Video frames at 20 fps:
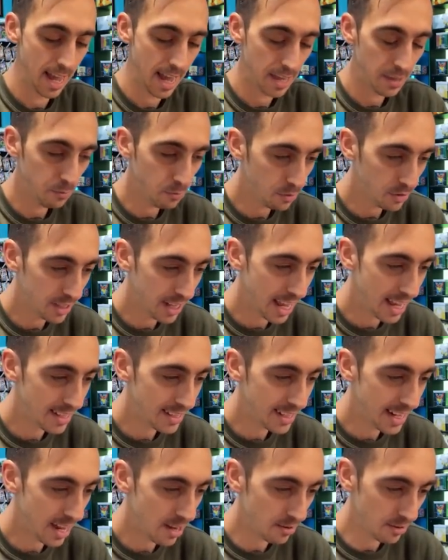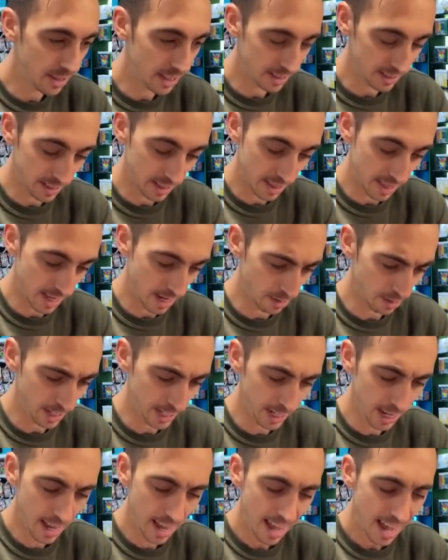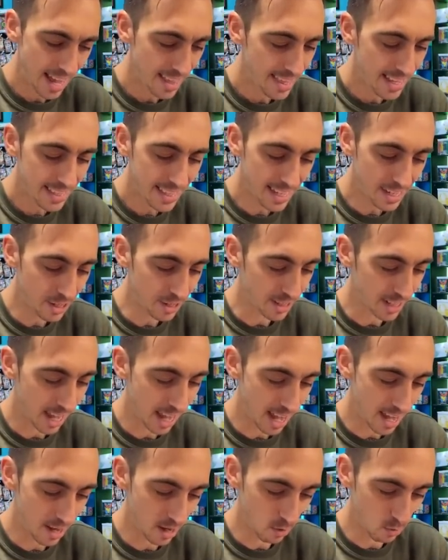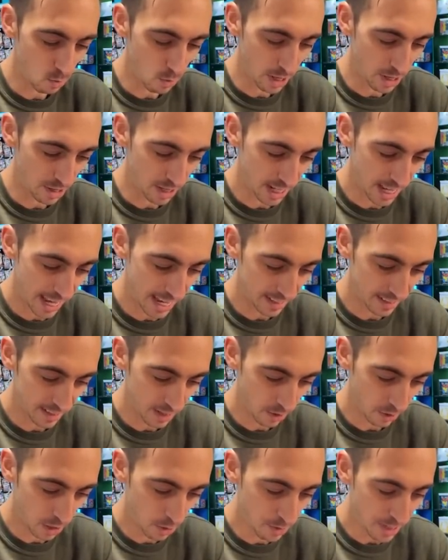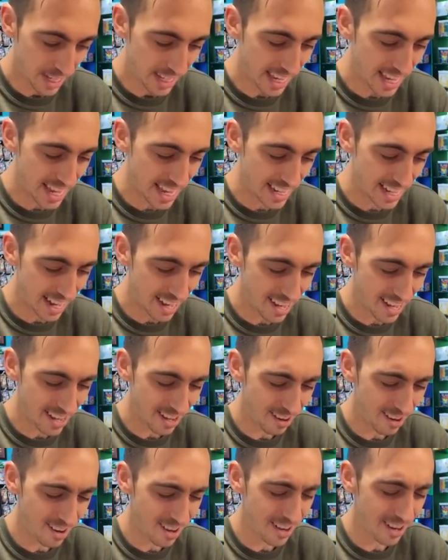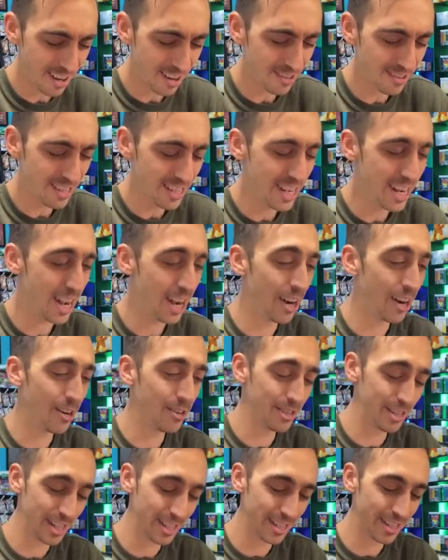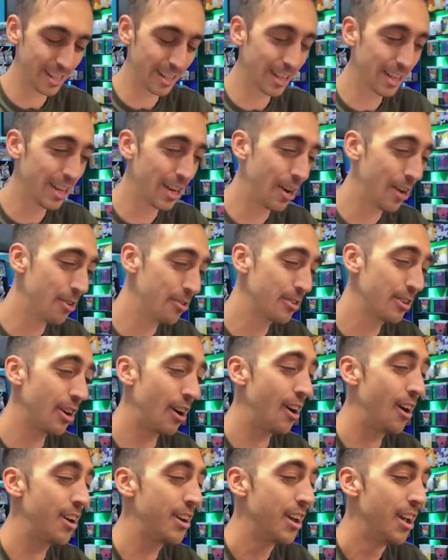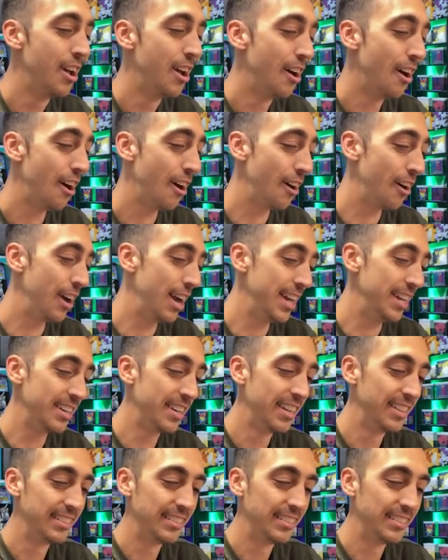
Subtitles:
And then we'll test out this theory. I think they just got a weird case though. Can we get an Iano? No, just a code card. All right.